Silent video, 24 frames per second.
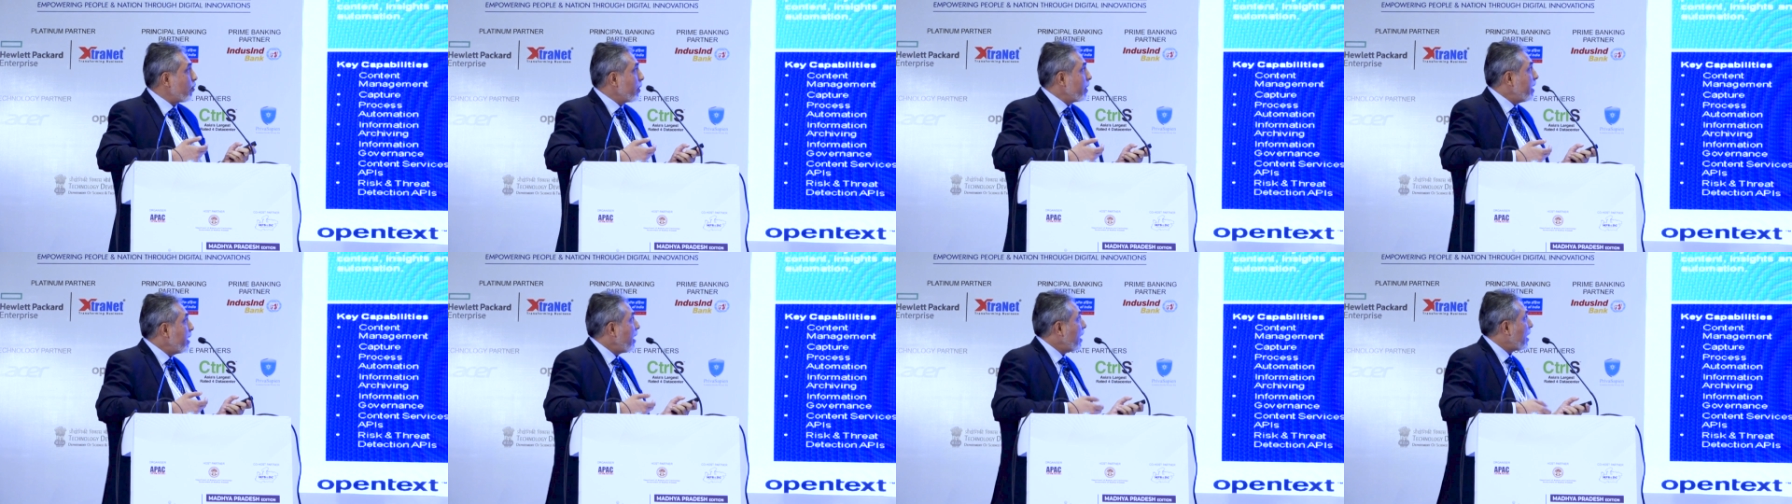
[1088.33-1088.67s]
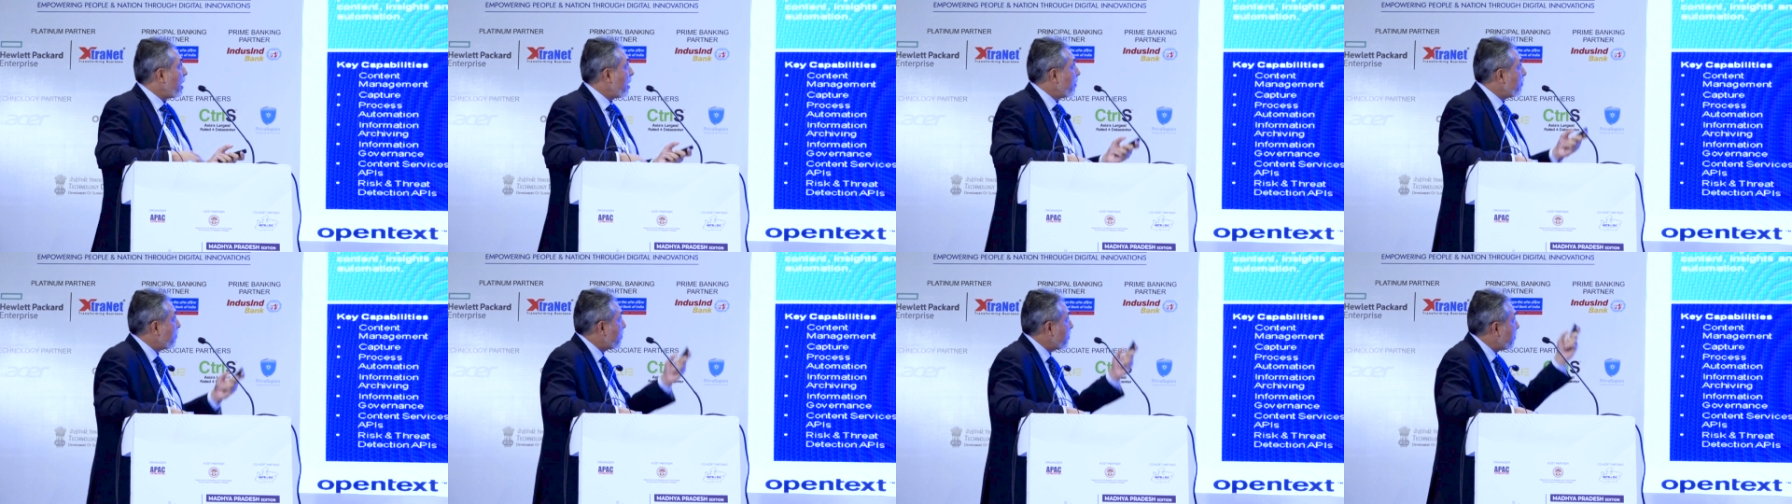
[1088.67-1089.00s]

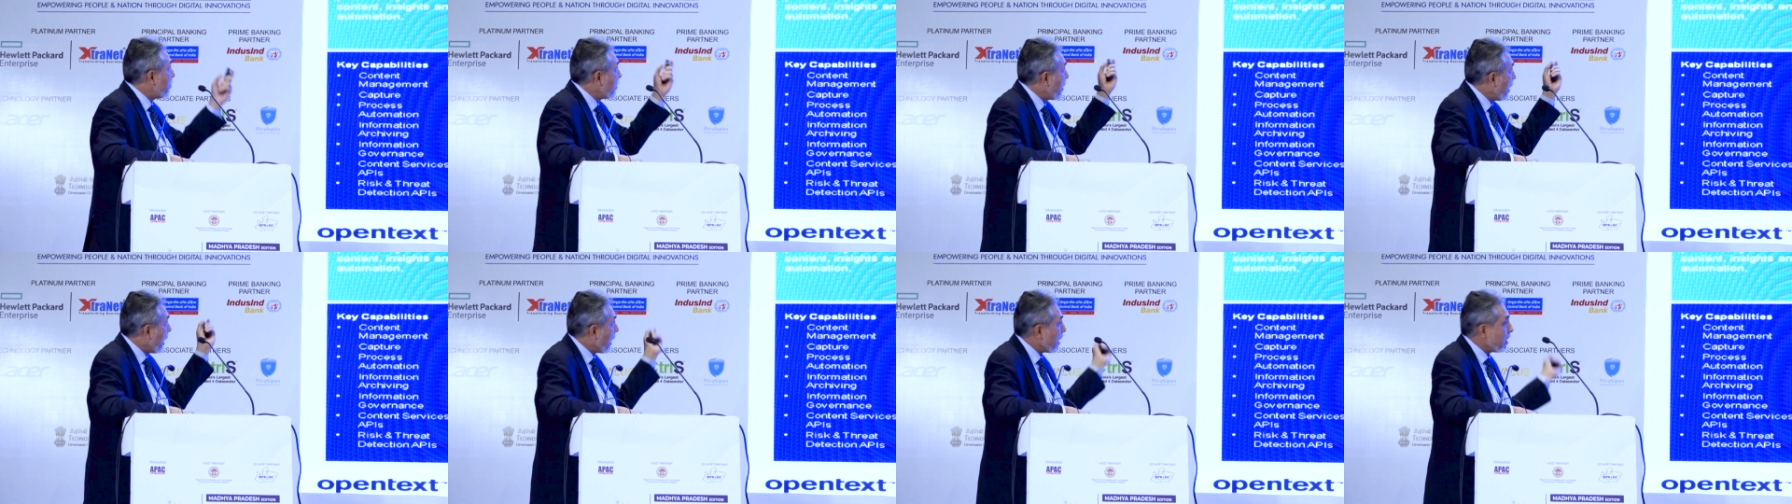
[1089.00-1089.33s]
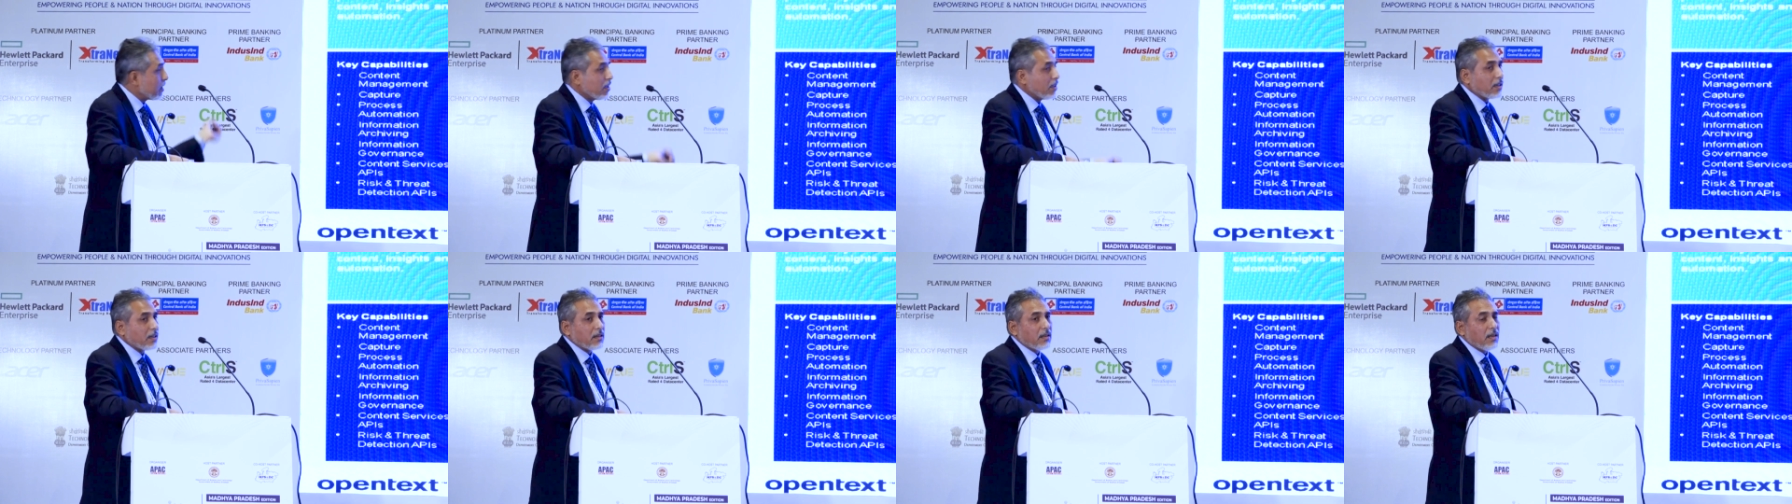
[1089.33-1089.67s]
have
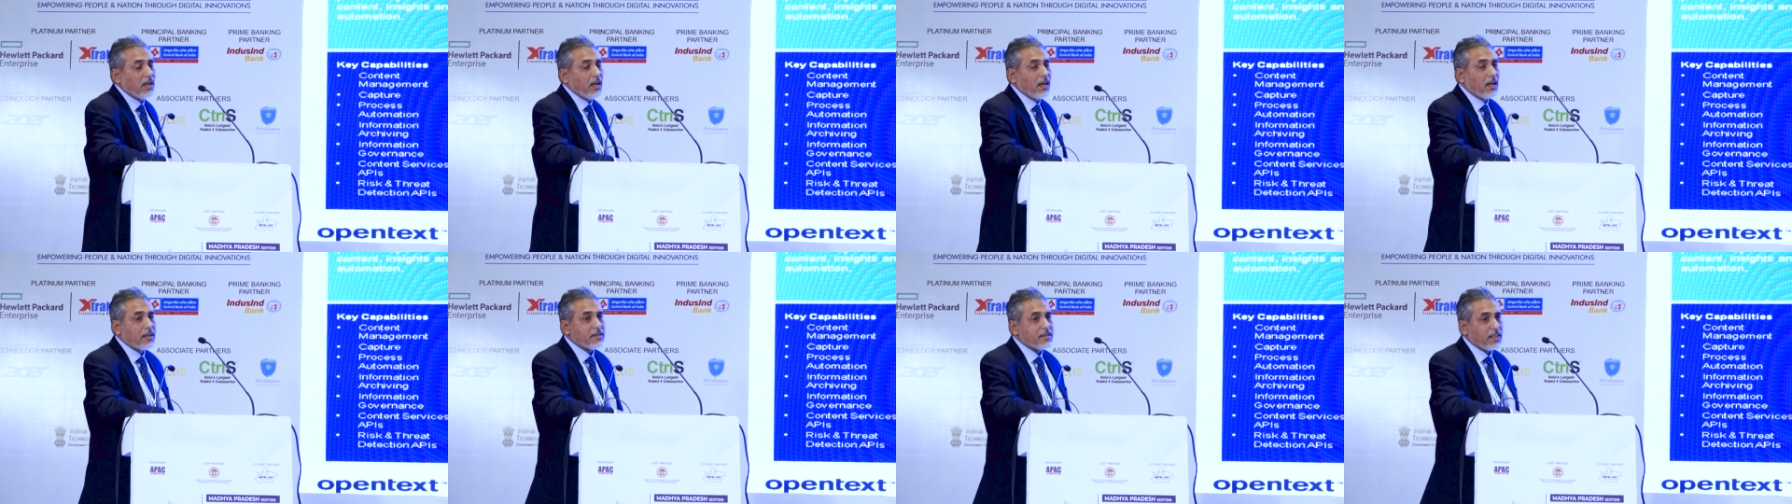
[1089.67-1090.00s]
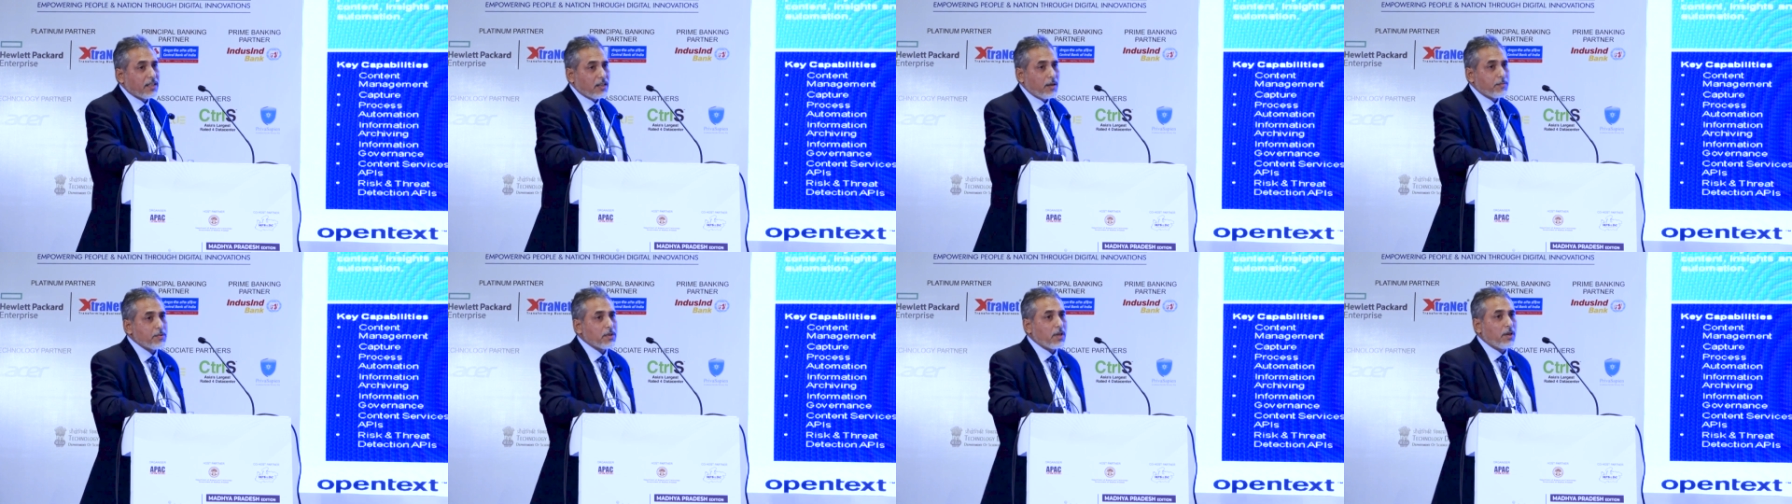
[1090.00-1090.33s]
another uh,
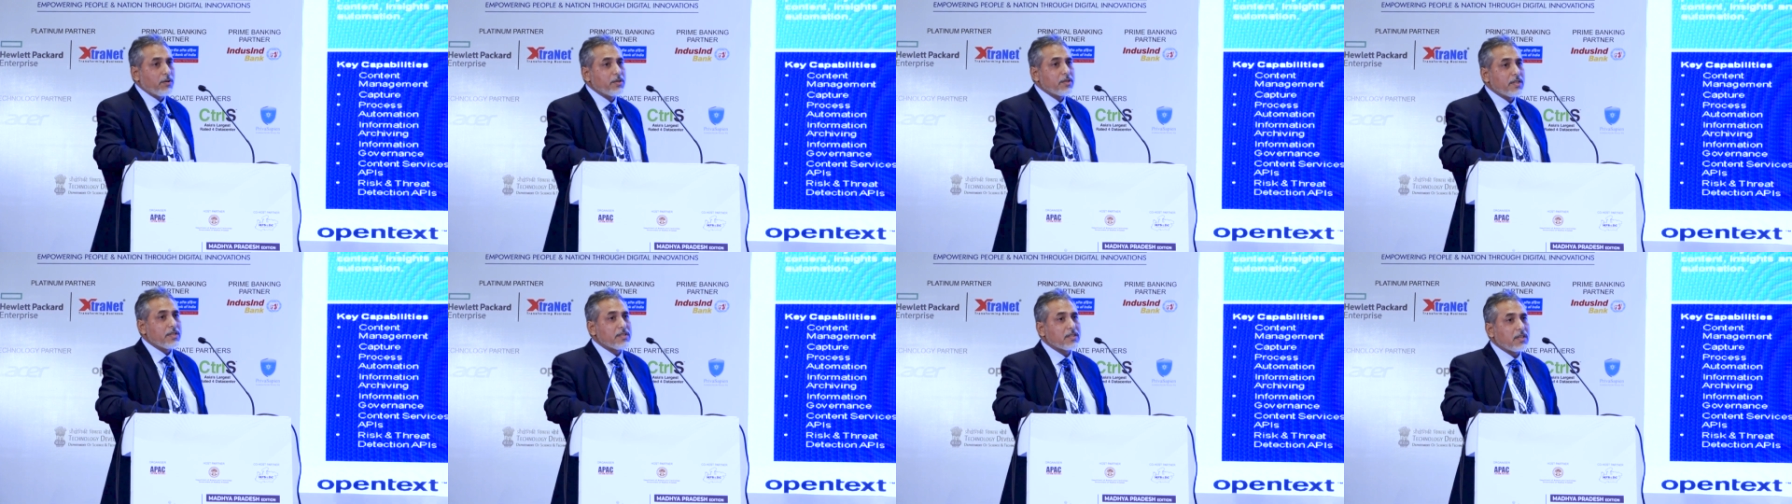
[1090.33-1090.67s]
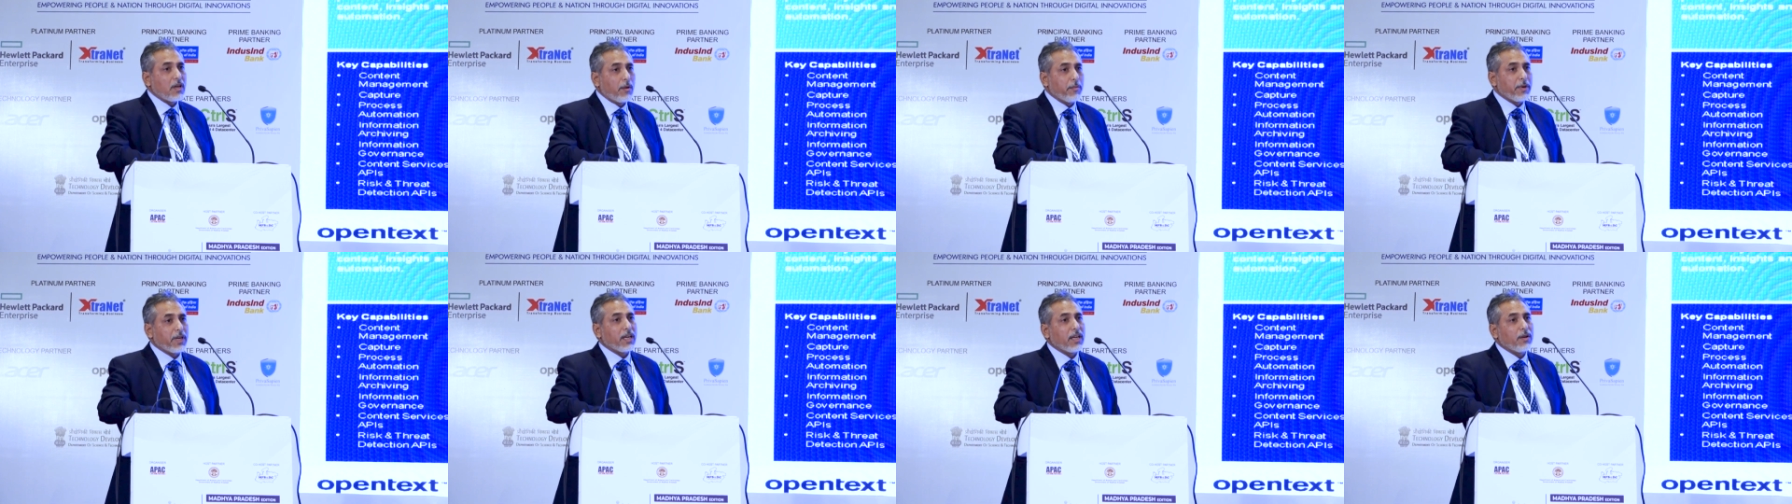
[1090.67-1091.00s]
set of solutions
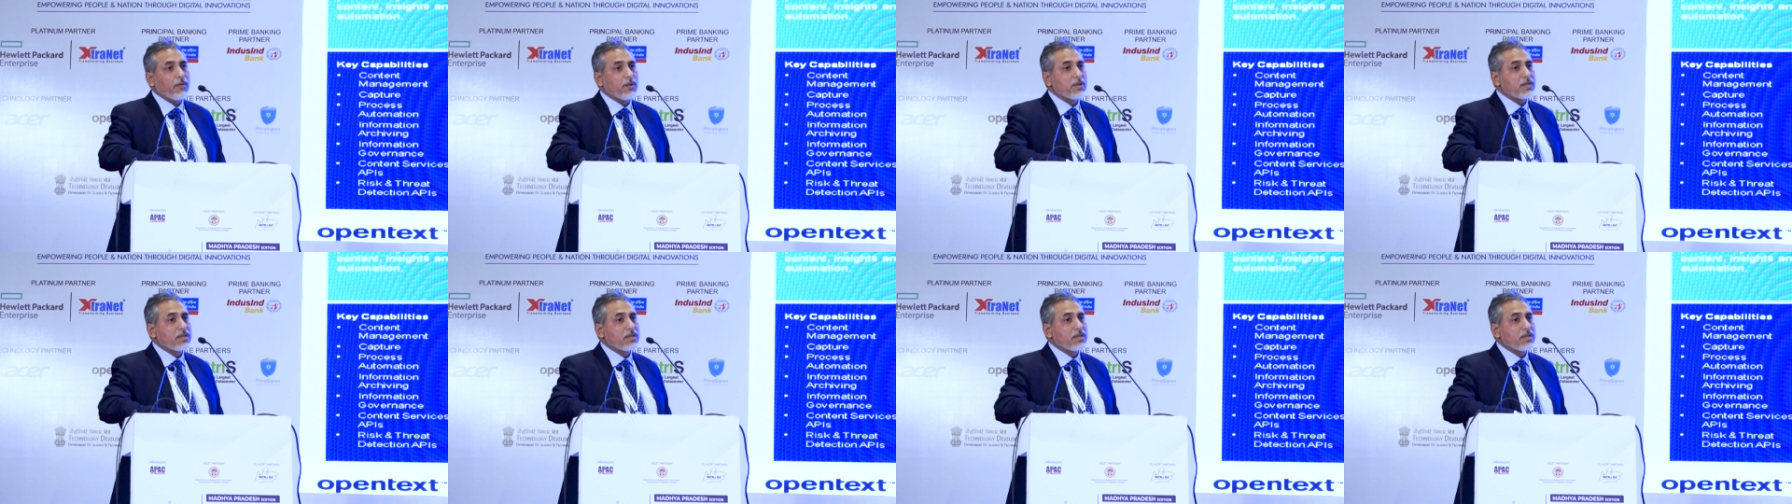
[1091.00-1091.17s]
coming in,